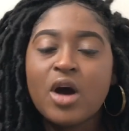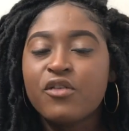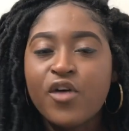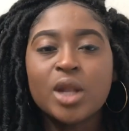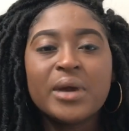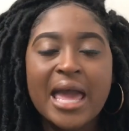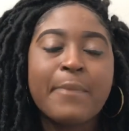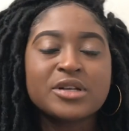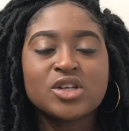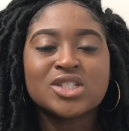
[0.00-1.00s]
following
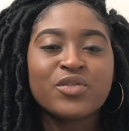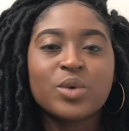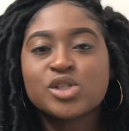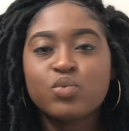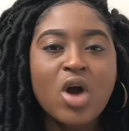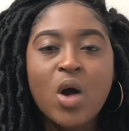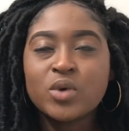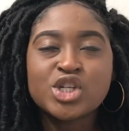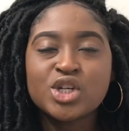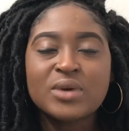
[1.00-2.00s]
episodes of What's Wrong
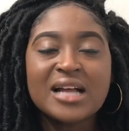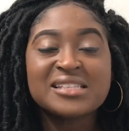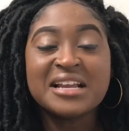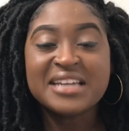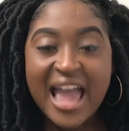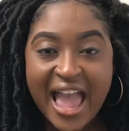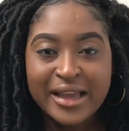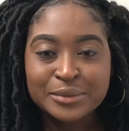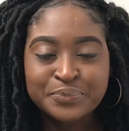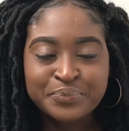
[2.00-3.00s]
With You. Now today,